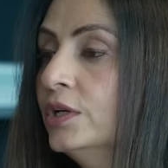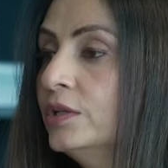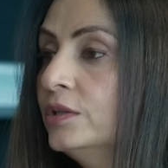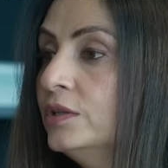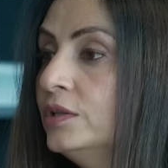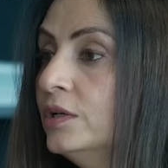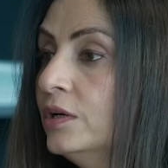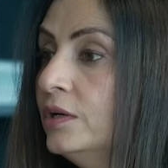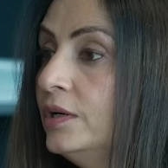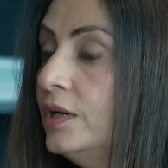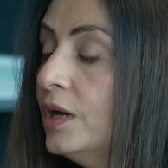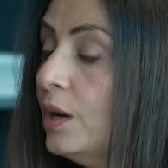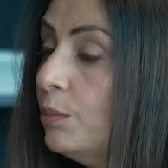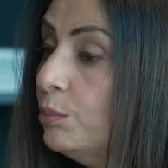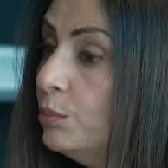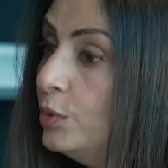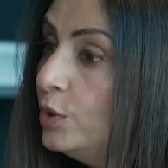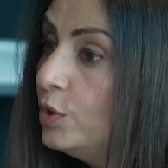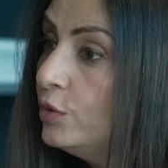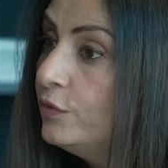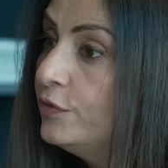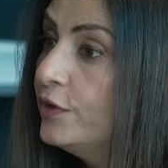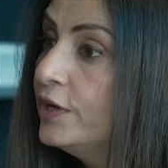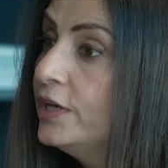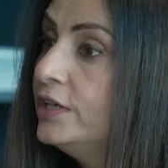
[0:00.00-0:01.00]
mm. the
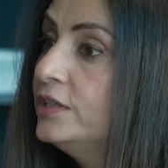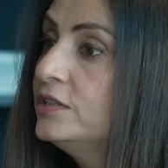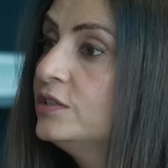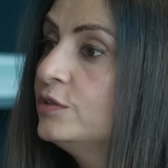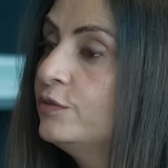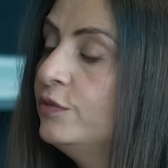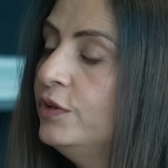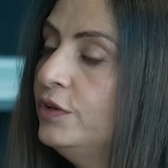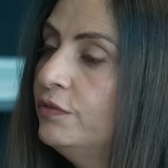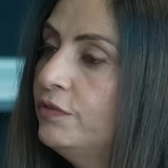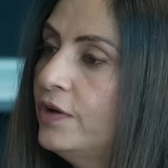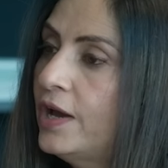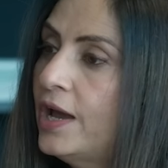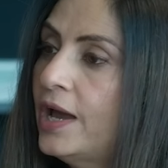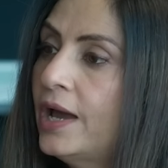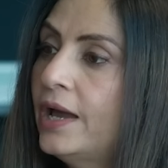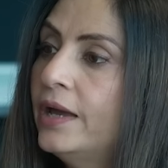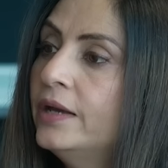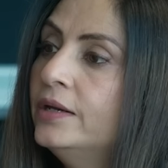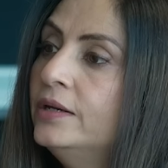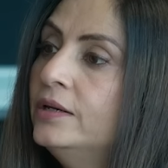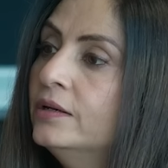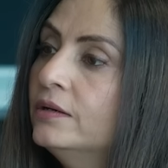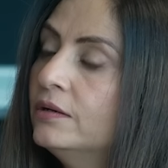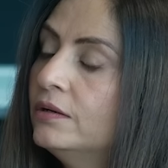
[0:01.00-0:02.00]
number of hits we've
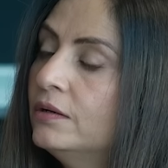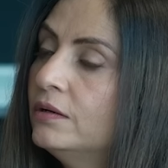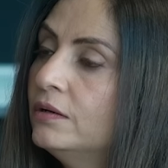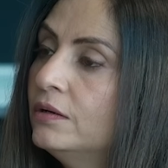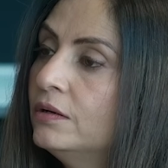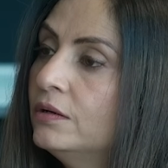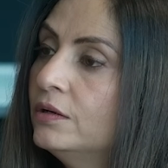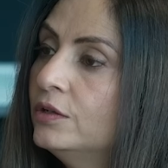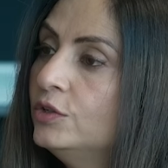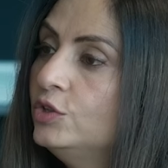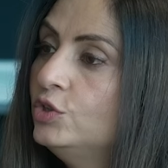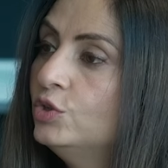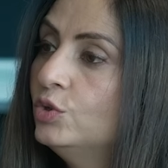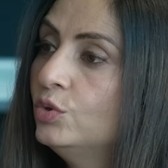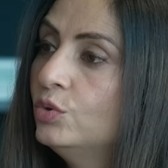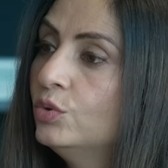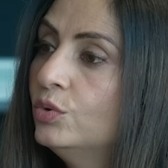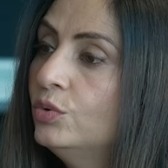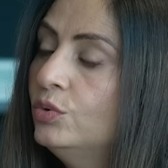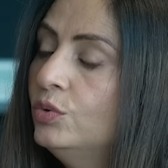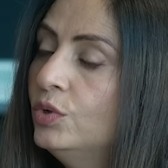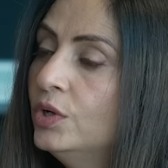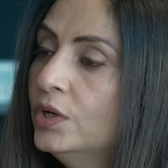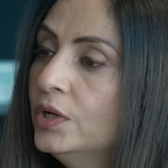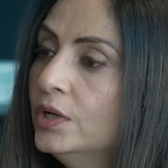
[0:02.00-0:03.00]
had, uh, you
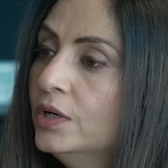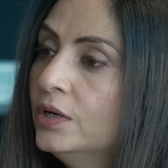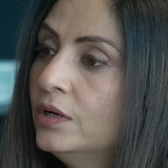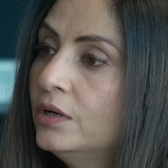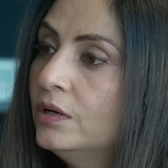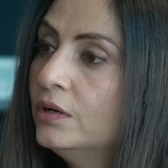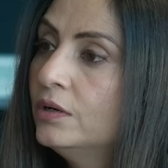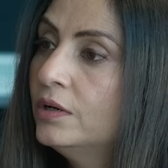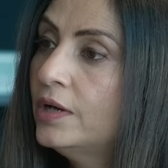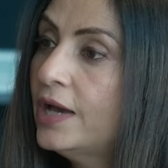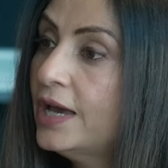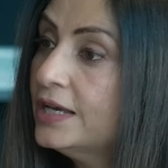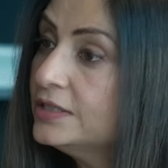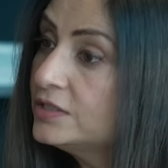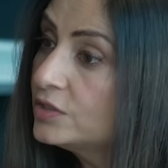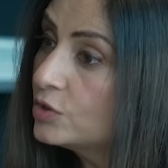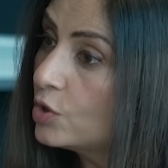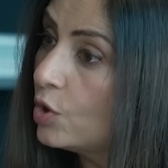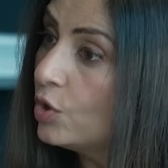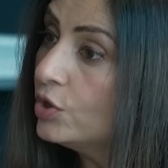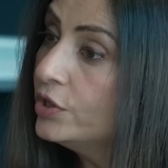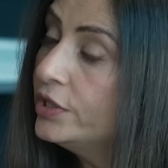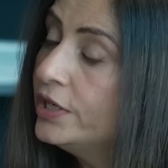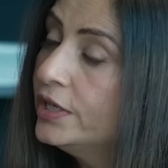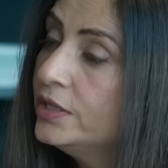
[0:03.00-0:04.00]
know, uh, as
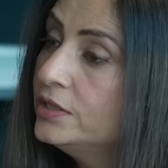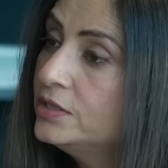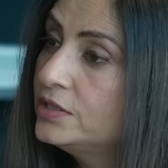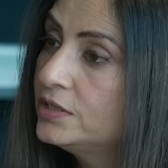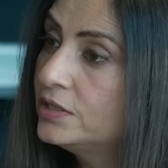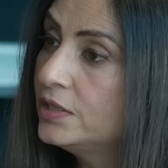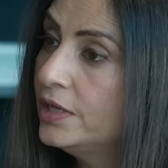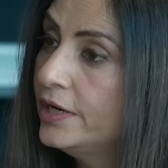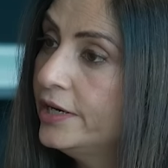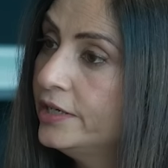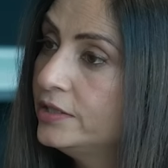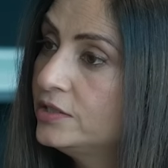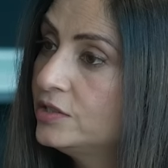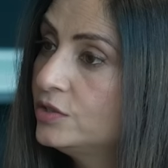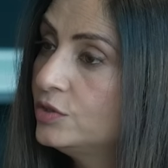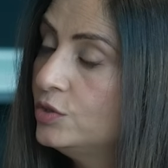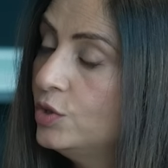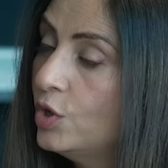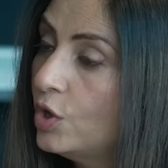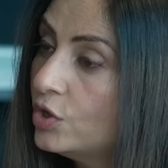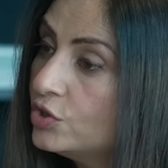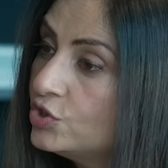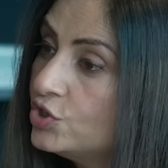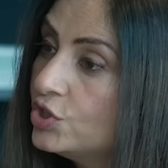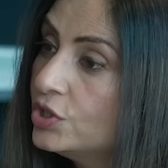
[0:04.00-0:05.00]
content slates,
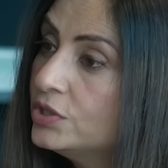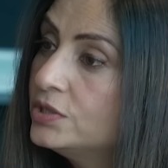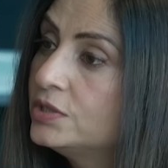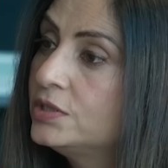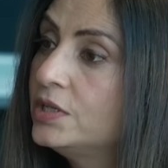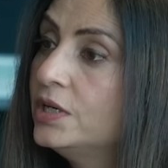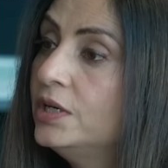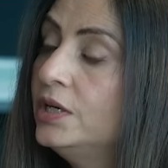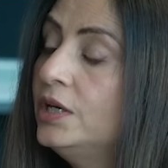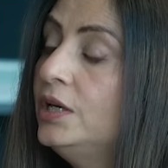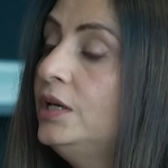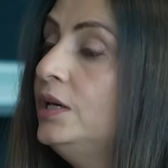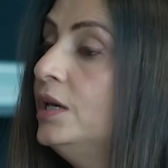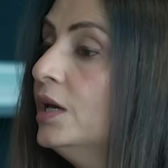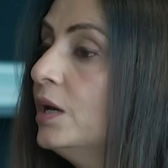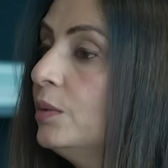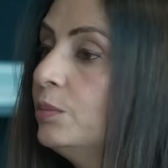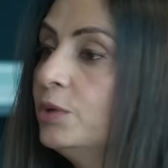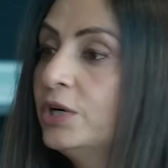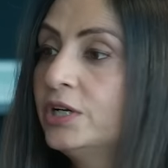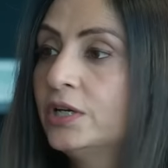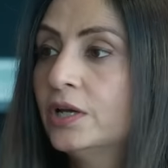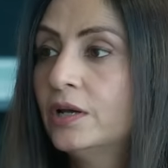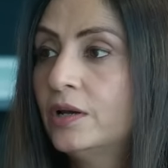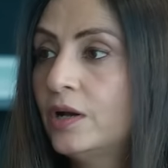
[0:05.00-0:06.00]
not hmm. just in India,
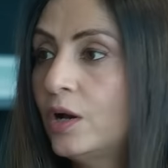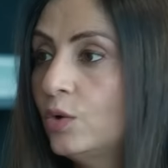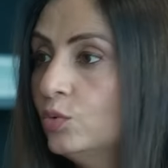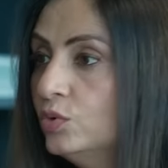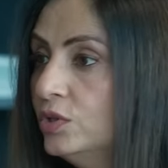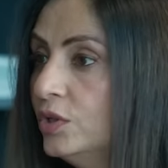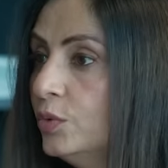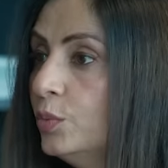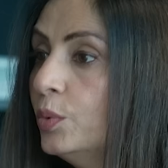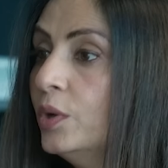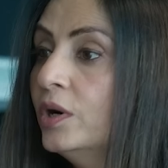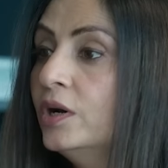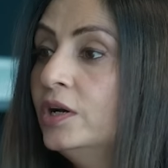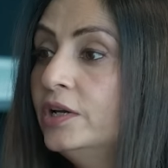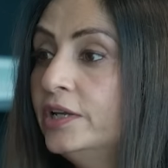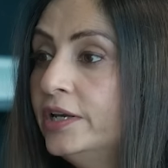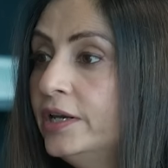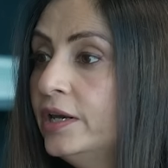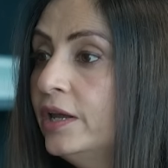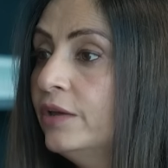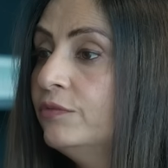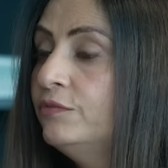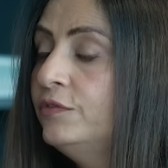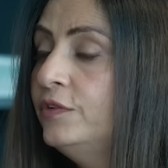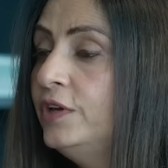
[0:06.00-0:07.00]
but around the world,
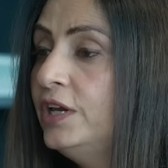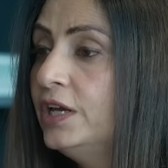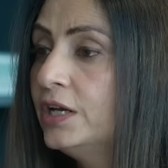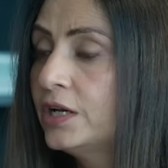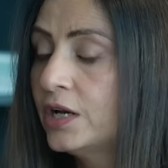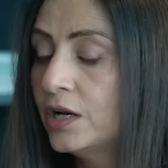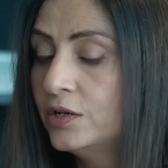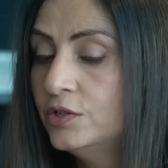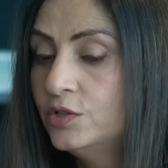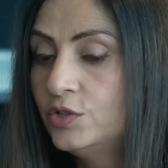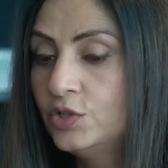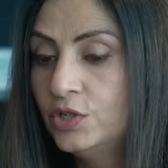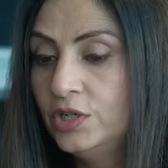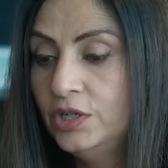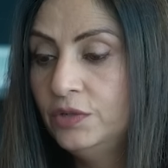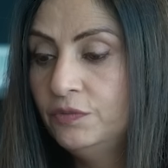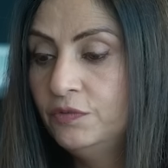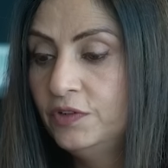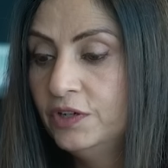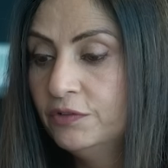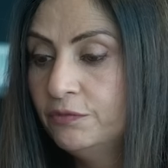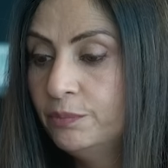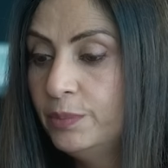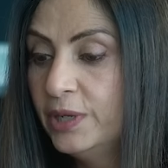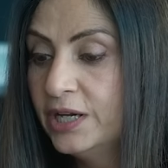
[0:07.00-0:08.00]
in hmm. every country,
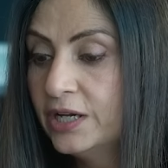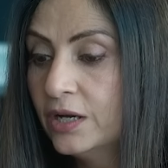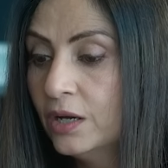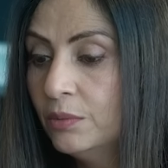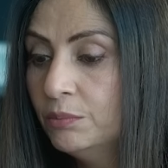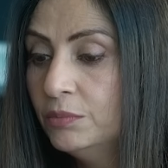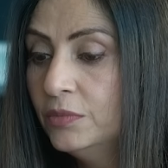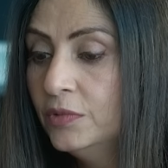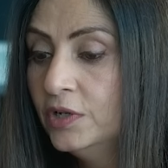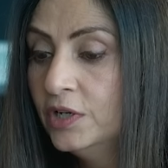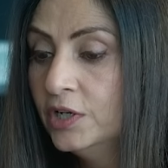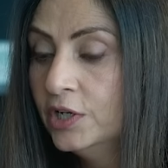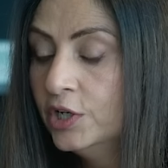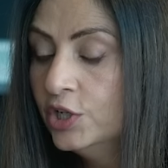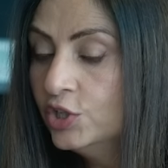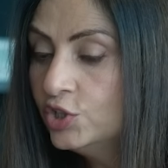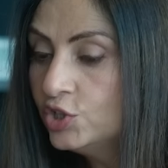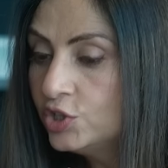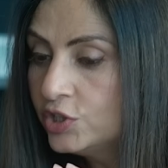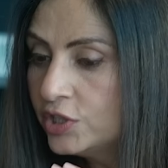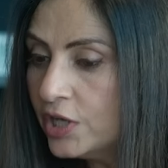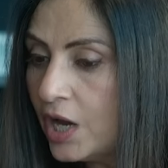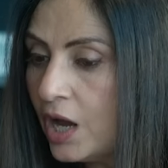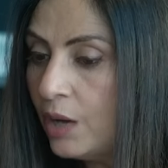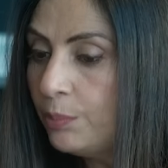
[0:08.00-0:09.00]
we've become
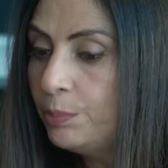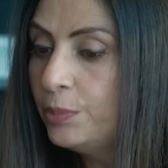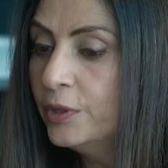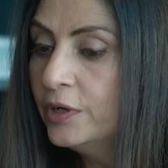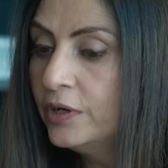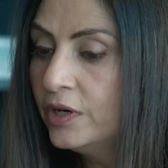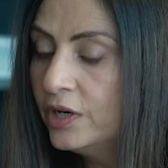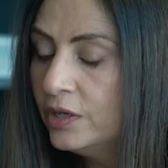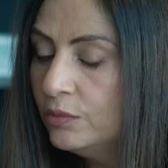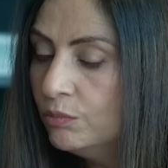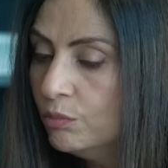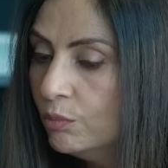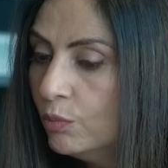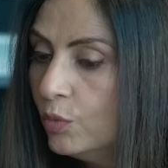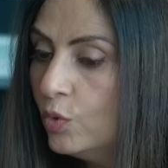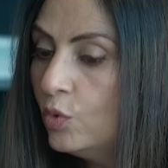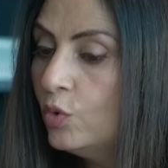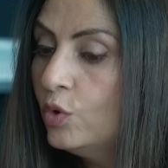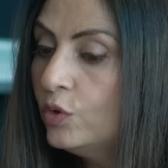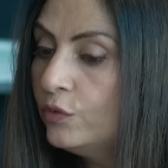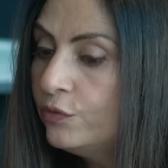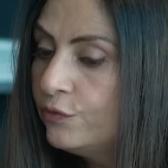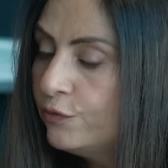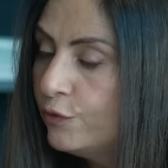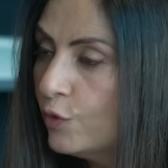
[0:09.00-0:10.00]
sharper and
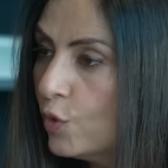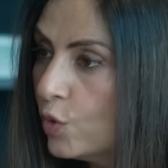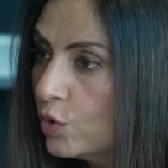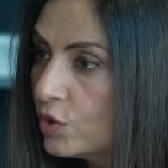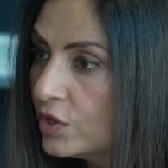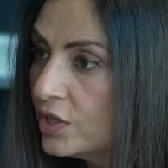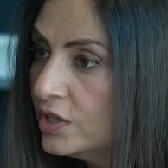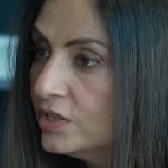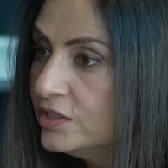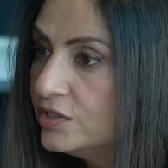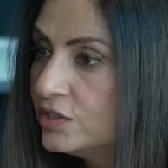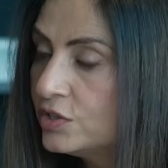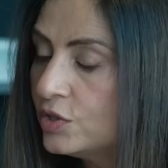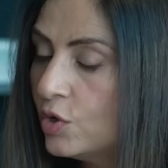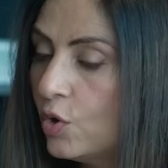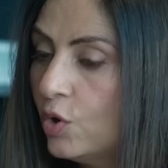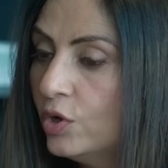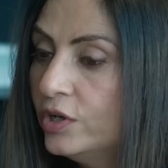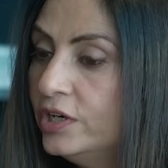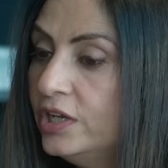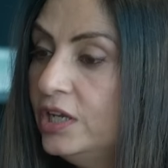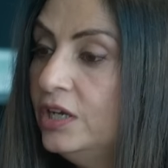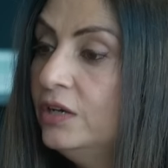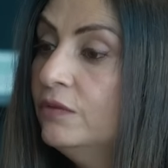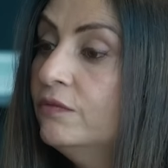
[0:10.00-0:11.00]
more focused
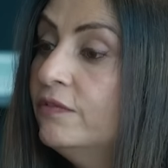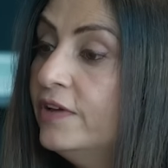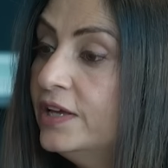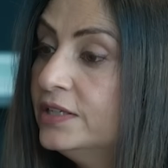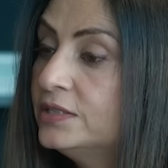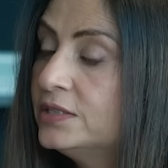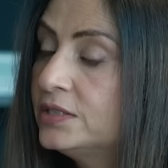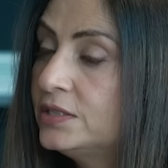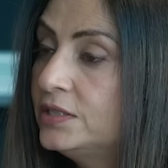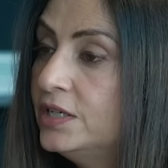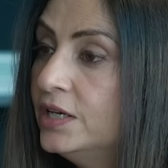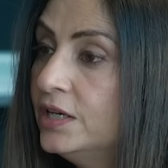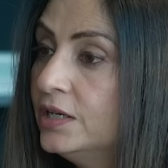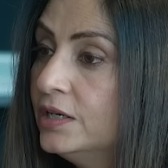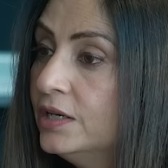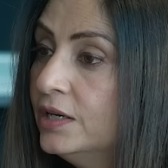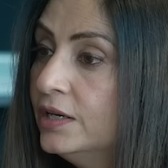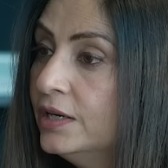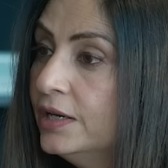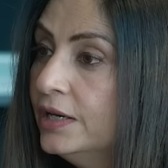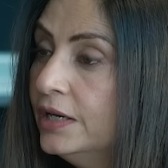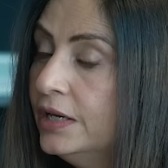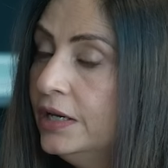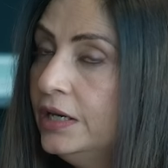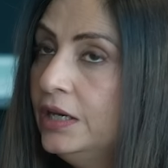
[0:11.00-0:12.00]
on
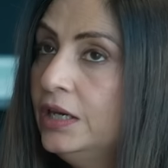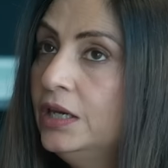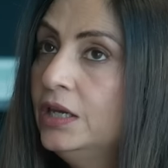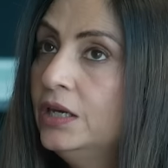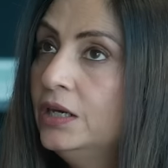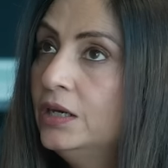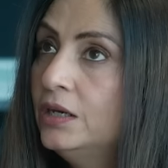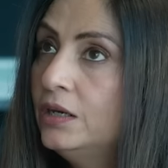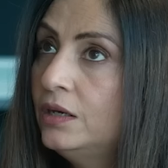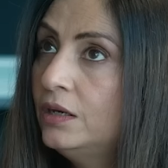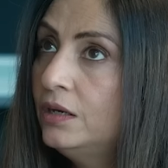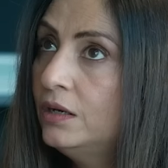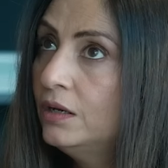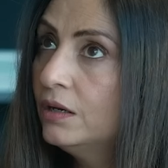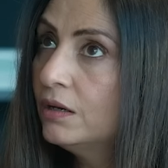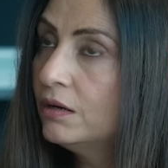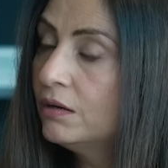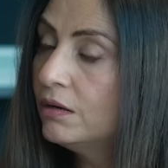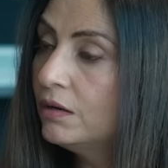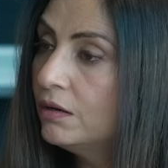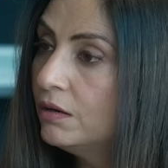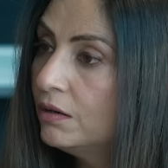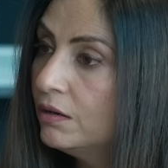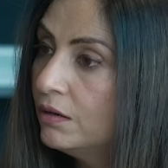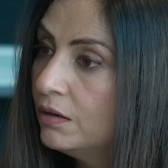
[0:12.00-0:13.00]
investing in,
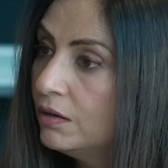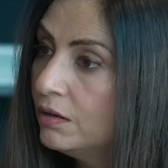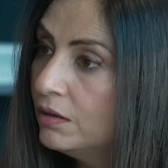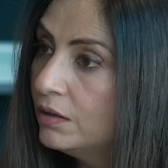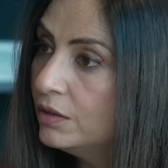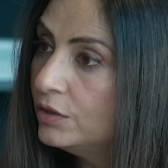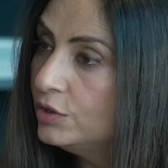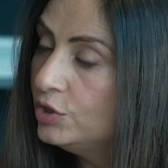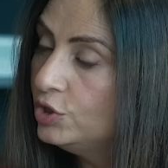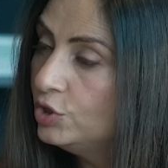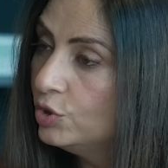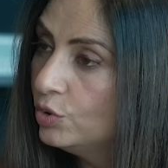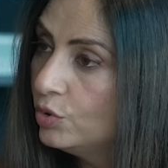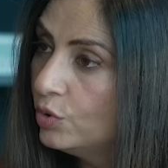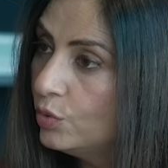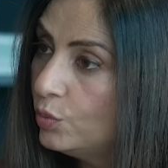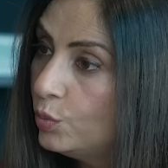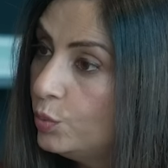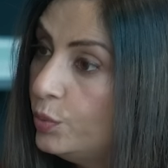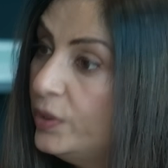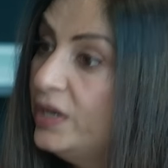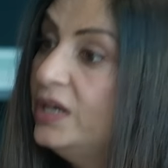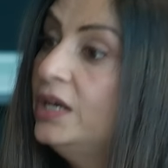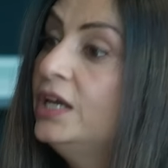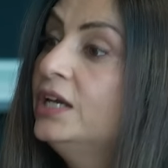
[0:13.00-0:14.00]
uh, you know,
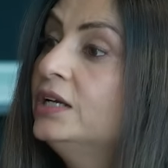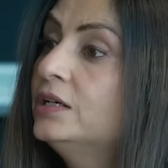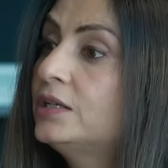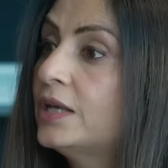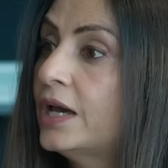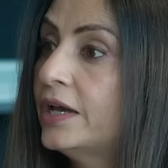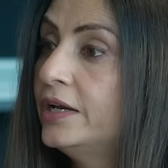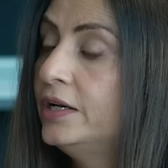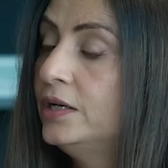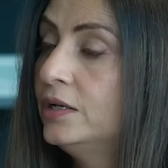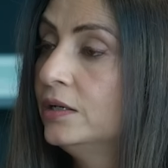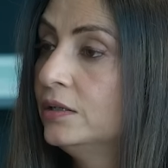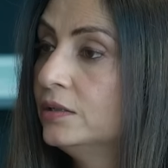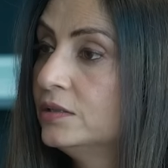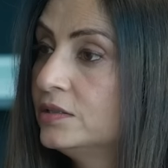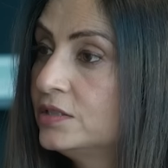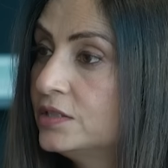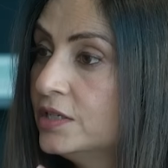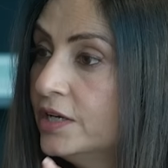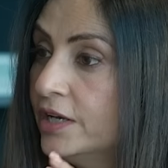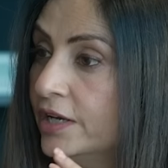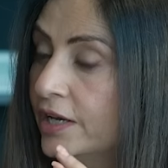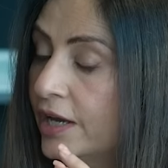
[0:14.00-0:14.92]
winning titles.